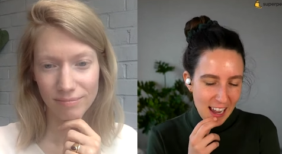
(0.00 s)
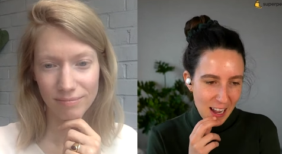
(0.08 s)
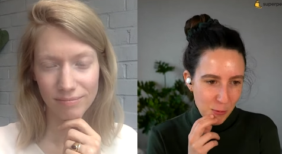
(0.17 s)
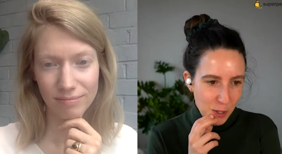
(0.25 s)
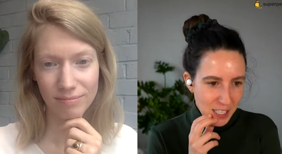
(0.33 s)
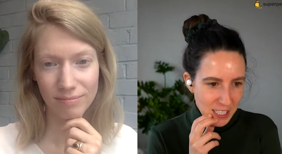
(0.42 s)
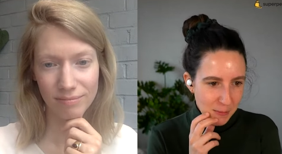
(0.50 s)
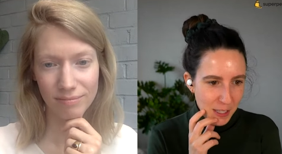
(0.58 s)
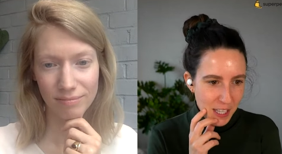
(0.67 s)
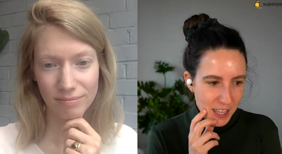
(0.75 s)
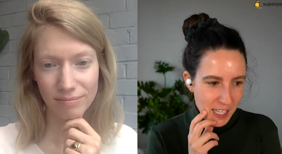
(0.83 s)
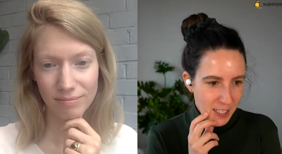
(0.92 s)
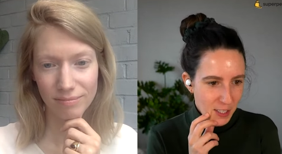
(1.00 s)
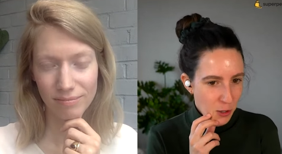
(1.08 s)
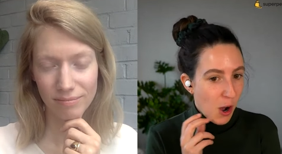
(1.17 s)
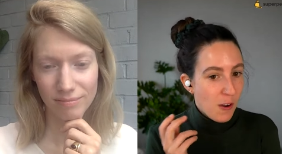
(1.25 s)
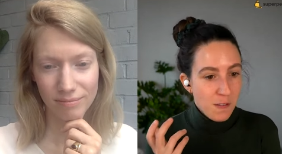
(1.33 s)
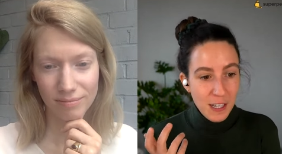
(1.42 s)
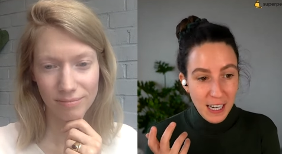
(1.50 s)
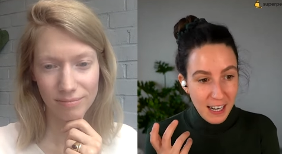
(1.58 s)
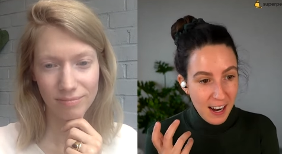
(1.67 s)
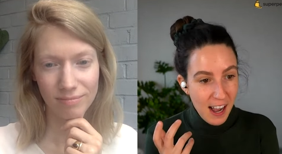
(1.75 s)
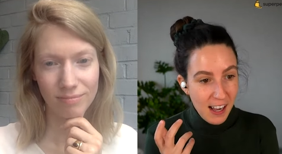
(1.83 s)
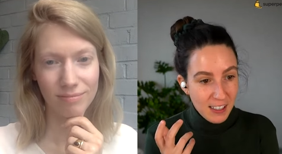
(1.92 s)
Speaker 1: Uh, what are some of the things you often
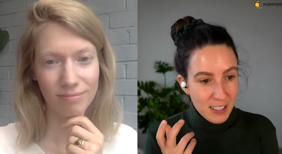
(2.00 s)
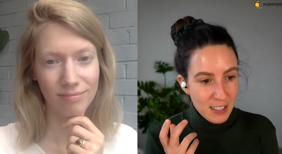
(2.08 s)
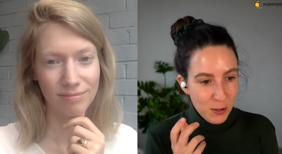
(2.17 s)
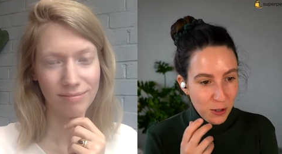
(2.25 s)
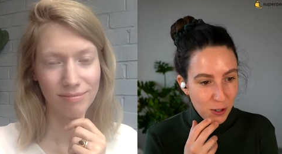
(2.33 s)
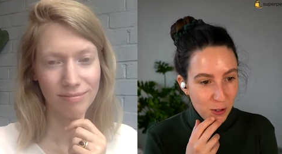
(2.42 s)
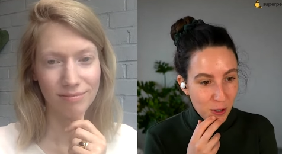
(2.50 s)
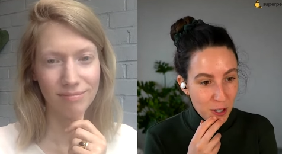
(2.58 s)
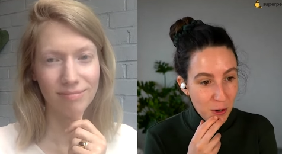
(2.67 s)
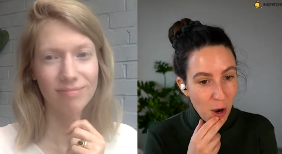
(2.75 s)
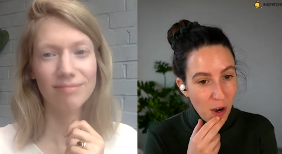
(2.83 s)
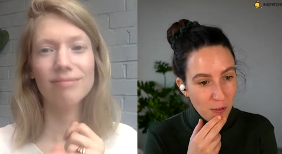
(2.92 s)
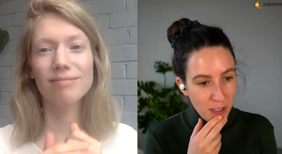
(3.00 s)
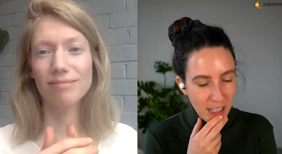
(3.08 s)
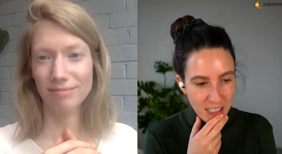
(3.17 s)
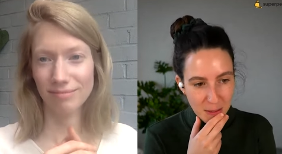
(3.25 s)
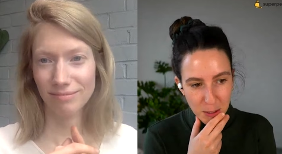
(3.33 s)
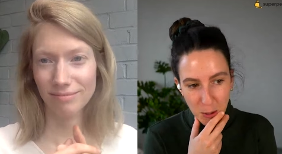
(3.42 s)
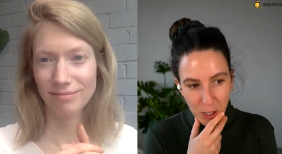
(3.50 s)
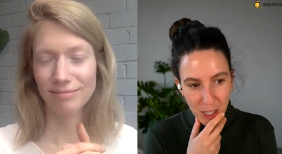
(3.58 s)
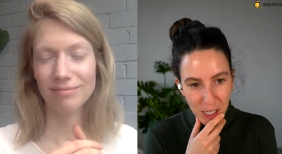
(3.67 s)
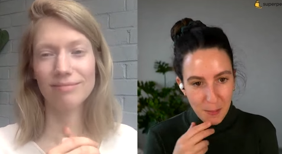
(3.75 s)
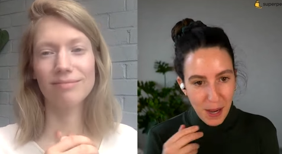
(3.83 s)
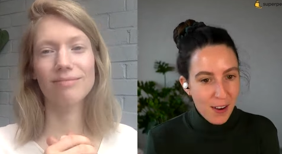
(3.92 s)
get asked or, or you often end up
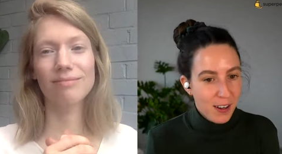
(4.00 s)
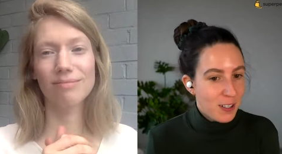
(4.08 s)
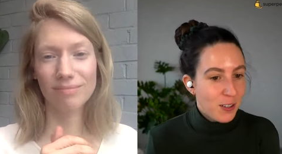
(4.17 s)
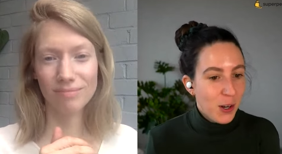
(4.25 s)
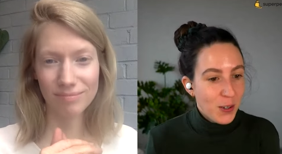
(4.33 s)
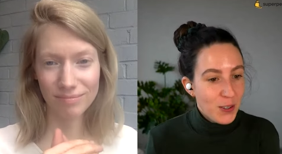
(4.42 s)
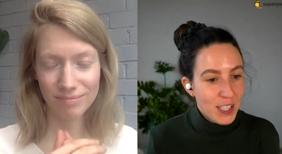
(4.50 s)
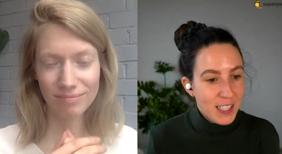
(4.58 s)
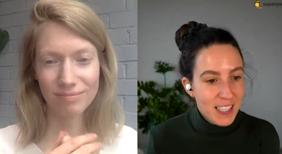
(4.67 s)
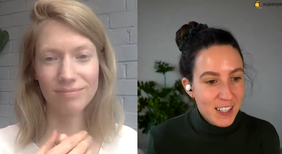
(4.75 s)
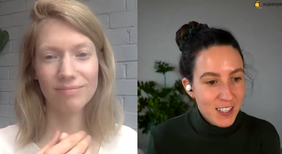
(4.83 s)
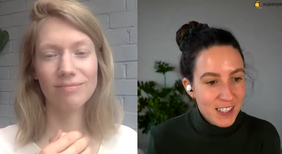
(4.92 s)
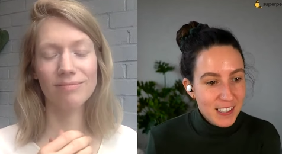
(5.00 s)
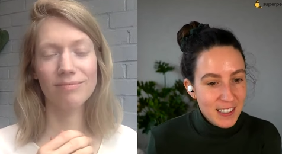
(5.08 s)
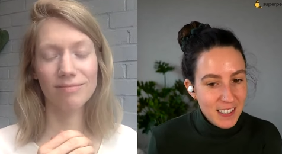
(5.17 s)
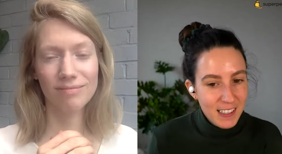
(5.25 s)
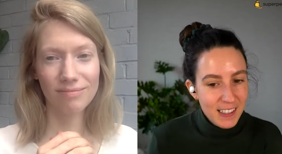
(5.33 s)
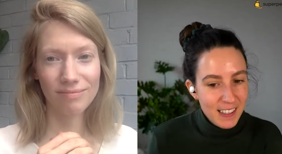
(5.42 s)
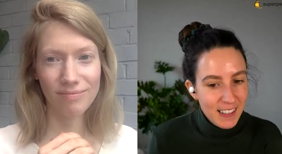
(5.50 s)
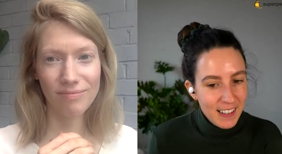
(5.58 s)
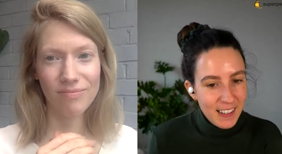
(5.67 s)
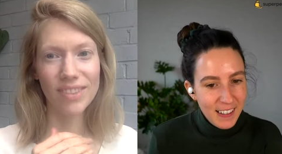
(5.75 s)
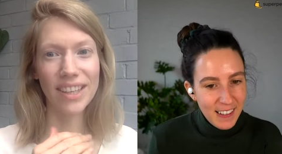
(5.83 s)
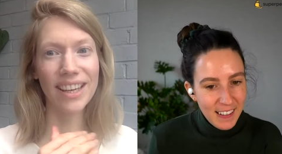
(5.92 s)
talking about in your coaching sessions?
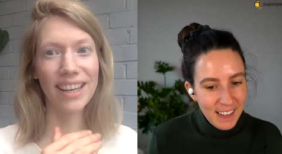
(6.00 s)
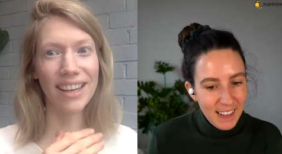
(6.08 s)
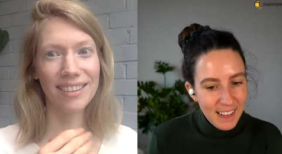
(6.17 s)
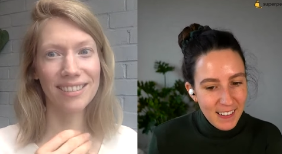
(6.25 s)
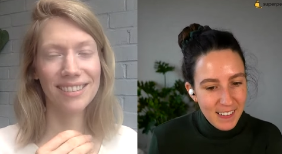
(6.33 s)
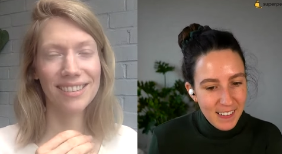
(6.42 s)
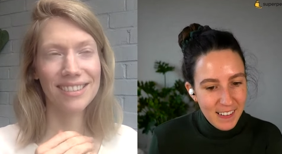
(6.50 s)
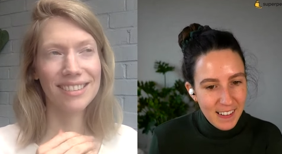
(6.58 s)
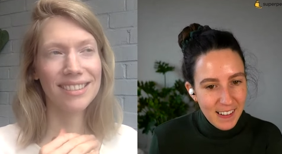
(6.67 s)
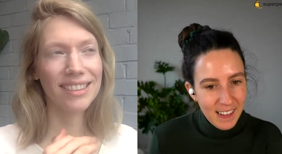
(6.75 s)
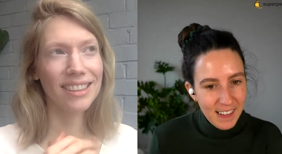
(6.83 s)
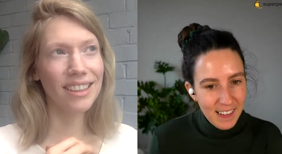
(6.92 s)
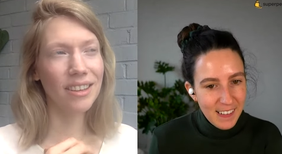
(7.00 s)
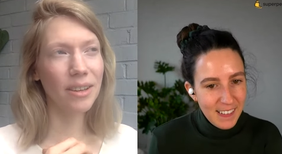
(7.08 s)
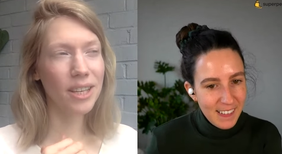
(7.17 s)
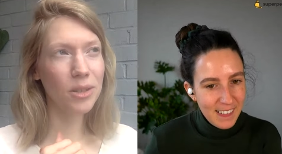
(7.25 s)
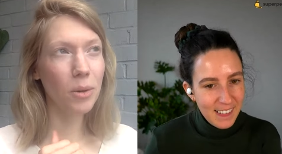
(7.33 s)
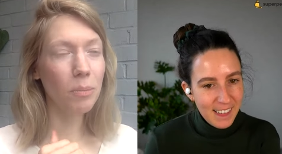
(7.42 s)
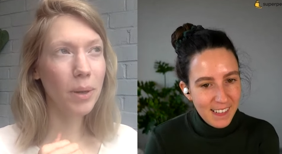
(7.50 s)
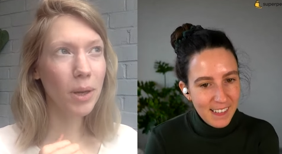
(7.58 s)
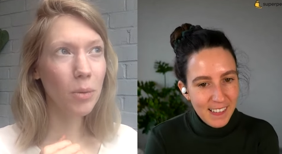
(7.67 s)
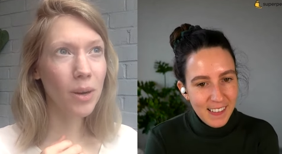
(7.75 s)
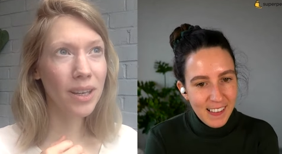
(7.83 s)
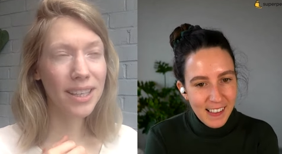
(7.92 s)
Speaker 2: Yeah. Okay, so a
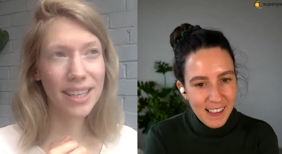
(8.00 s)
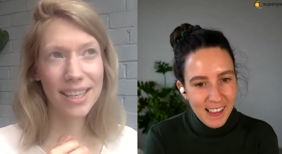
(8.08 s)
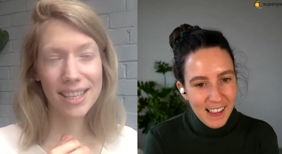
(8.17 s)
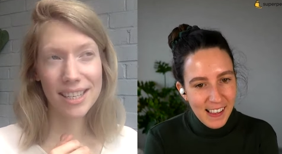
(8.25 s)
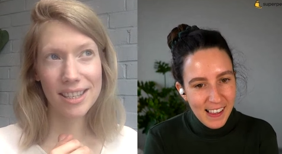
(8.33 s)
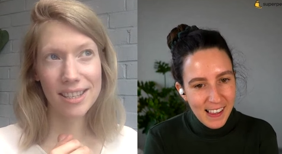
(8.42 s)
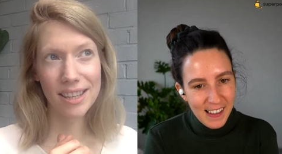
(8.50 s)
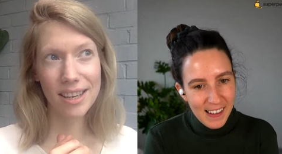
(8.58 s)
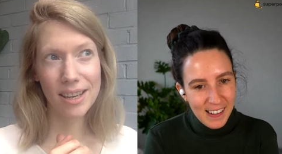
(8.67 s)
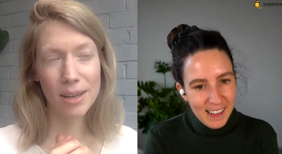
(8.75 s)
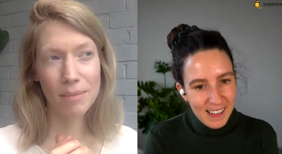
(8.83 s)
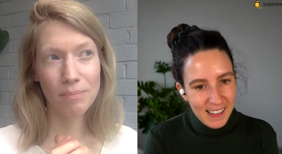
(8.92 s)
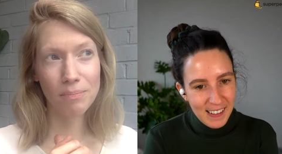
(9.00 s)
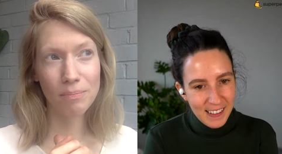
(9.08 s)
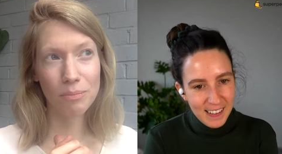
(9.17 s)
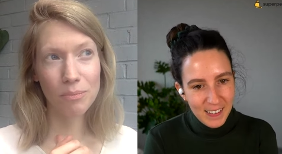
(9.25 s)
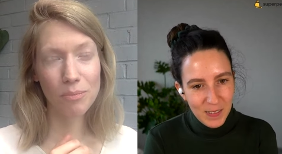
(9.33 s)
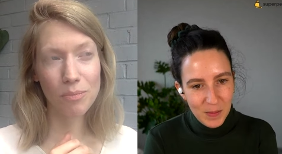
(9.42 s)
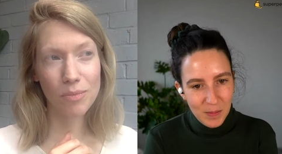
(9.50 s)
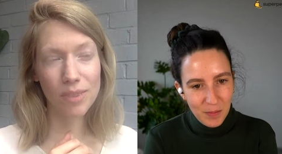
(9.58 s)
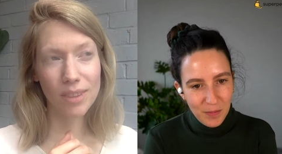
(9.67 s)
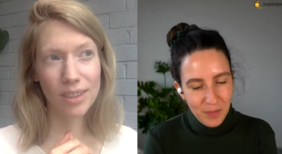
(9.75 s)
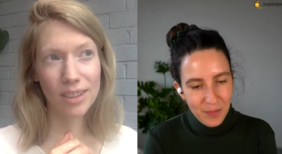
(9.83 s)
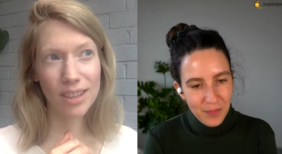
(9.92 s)
big one is, um,
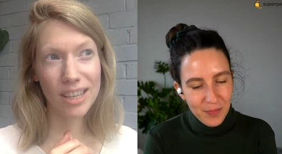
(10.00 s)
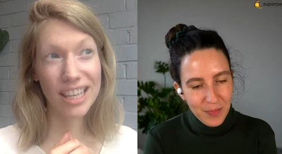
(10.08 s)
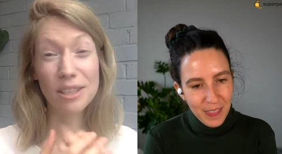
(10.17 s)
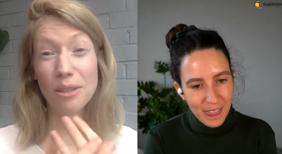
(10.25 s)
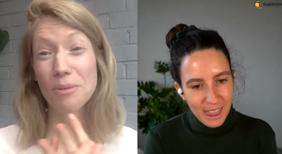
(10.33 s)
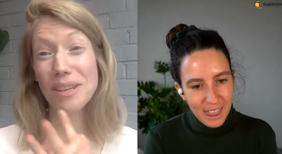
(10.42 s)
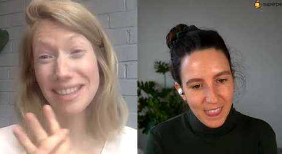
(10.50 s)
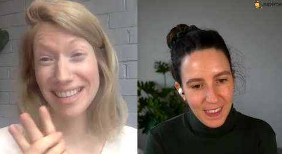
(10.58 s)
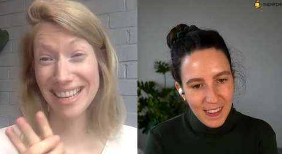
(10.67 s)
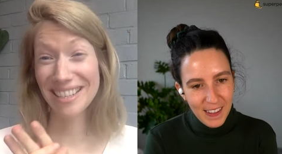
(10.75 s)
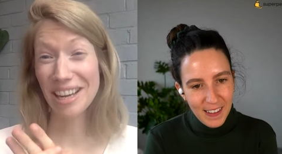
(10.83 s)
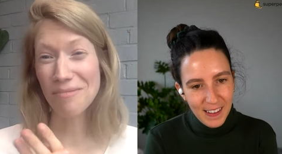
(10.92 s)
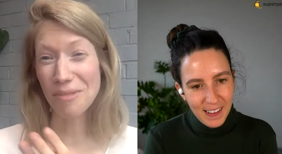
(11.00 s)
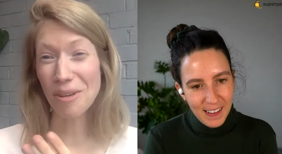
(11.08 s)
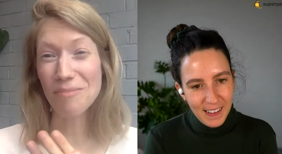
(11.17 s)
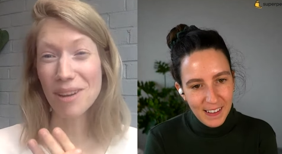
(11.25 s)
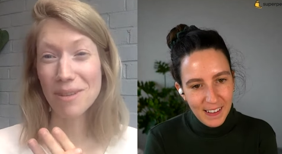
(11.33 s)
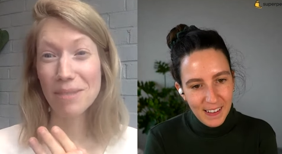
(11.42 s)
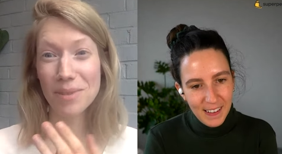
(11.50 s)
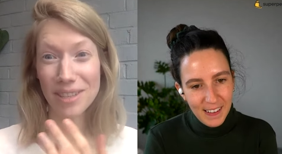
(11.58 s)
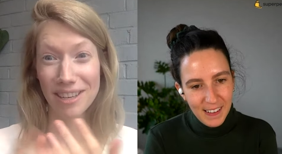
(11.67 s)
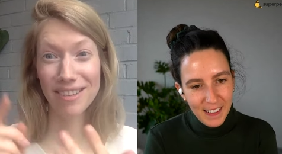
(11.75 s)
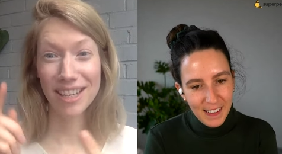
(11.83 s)
it's the three things I put on my website,